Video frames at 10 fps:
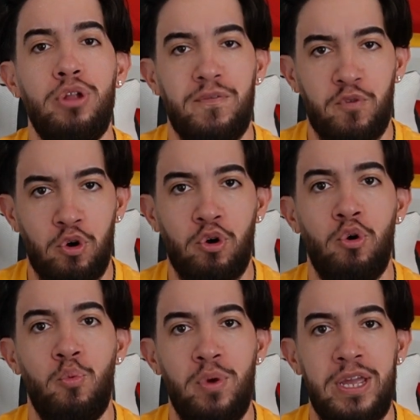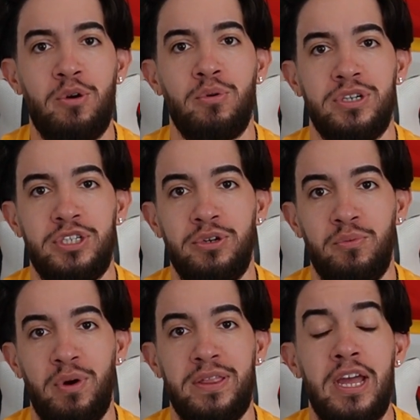up for a week or two
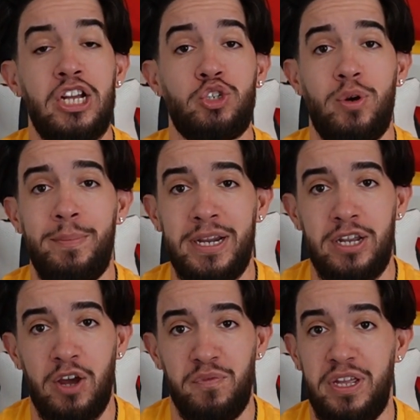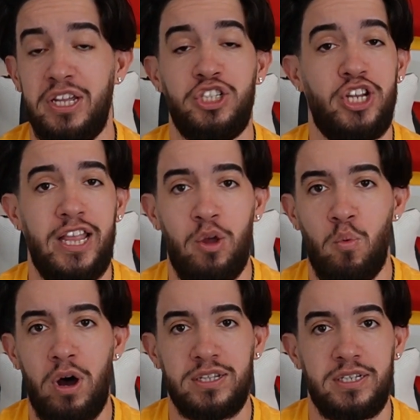with Trent McDuffie, Jalen
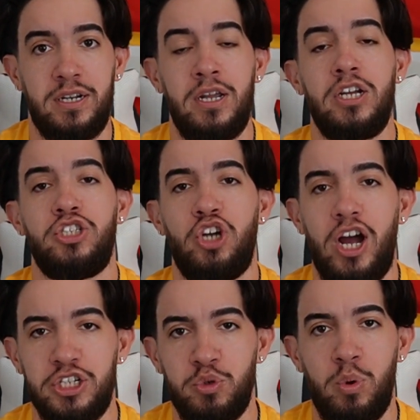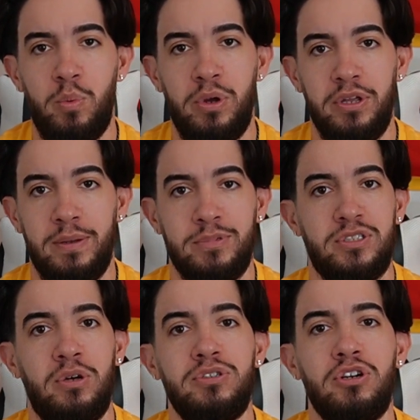Watson, Joshua Williams.
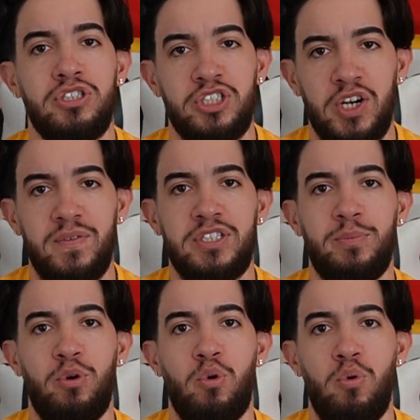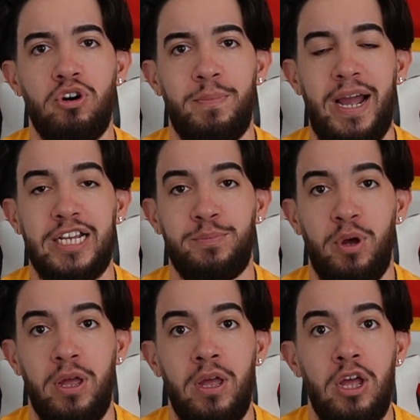Those are serviceable cornerbacks,
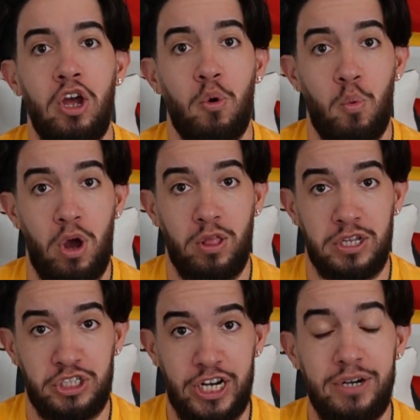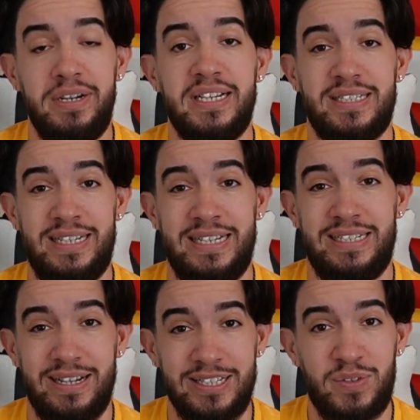but what L'Jarius Sneed
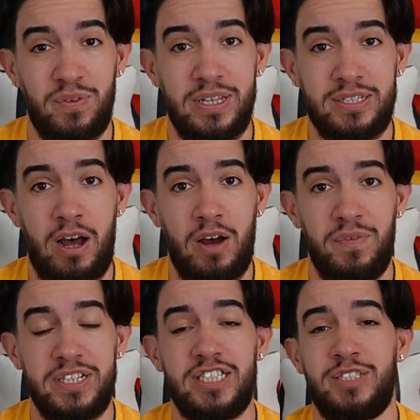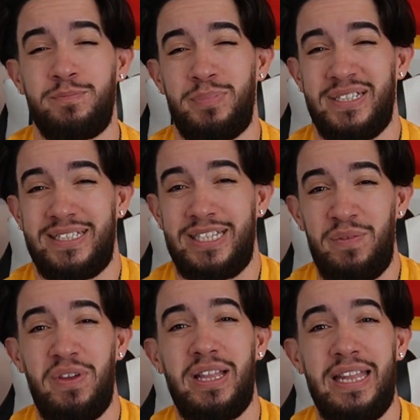does for this offense,
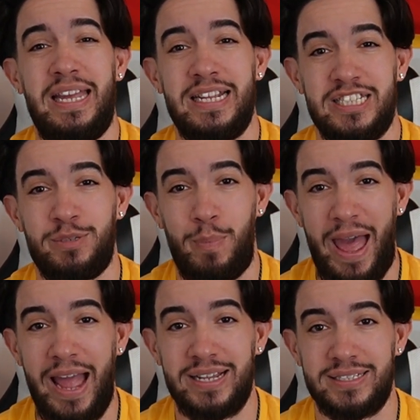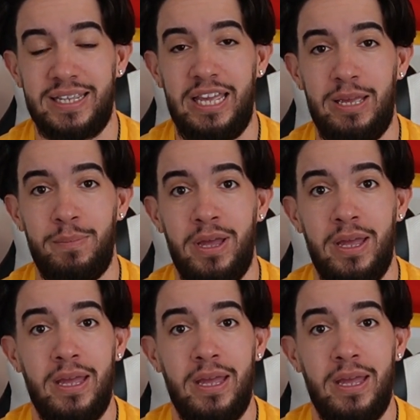specifically in Spag's scheme,